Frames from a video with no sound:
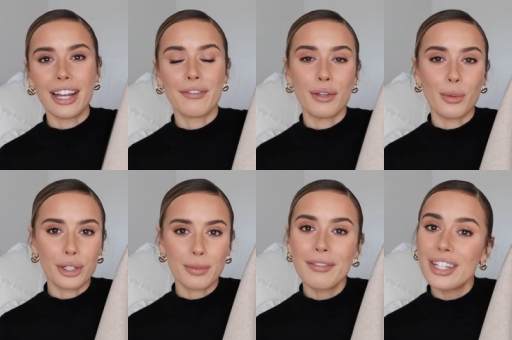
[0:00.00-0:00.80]
And if you
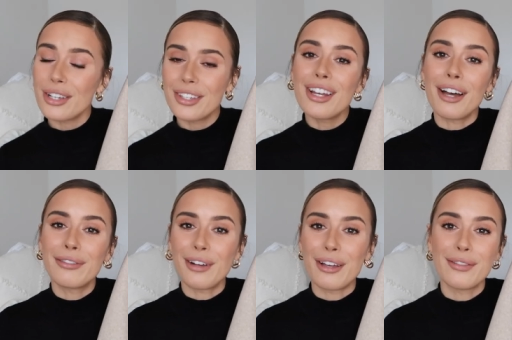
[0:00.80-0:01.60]
watch my videos
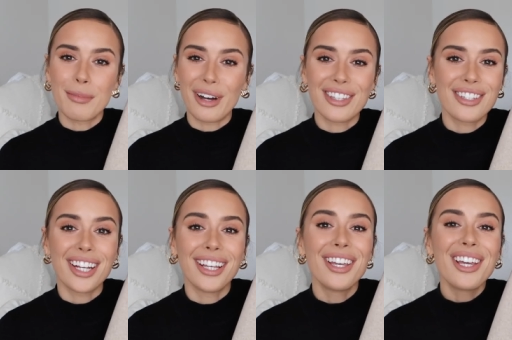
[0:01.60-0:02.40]
enough over the past
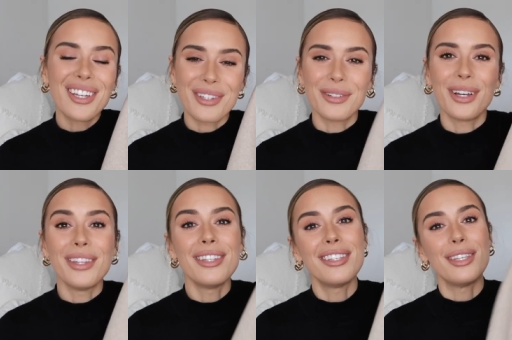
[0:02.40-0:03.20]
year, you'll know
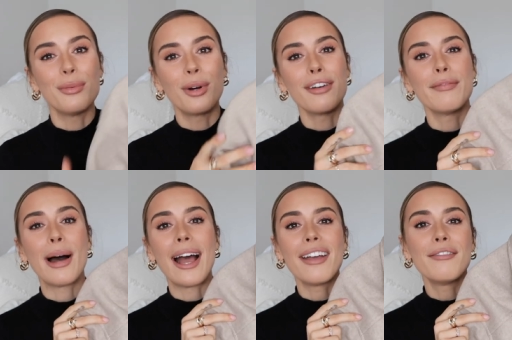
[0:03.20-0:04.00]
that this is one of
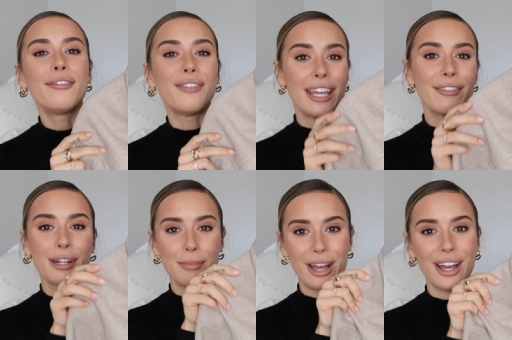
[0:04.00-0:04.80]
my
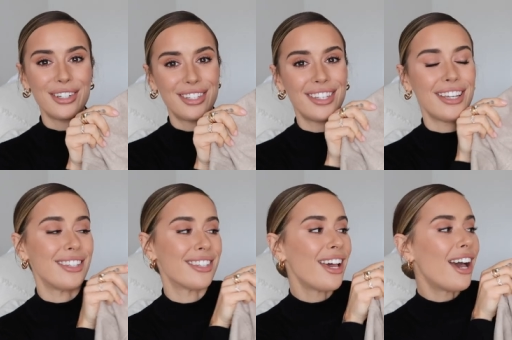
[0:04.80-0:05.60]
favorite
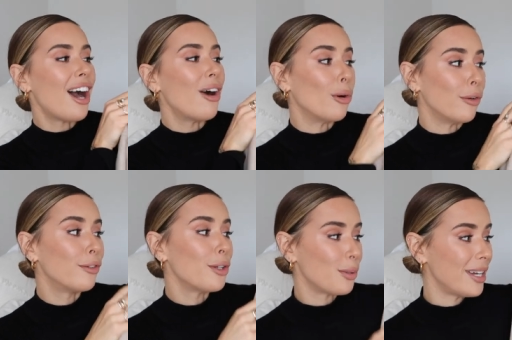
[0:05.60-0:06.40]
purchases
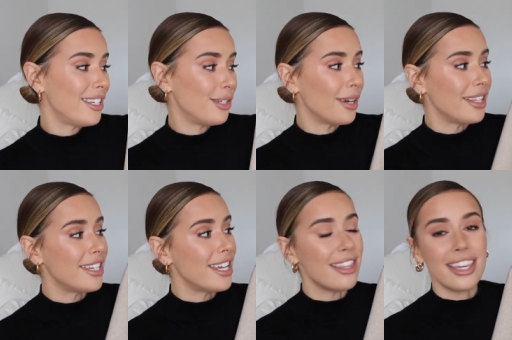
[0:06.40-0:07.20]
of 2020.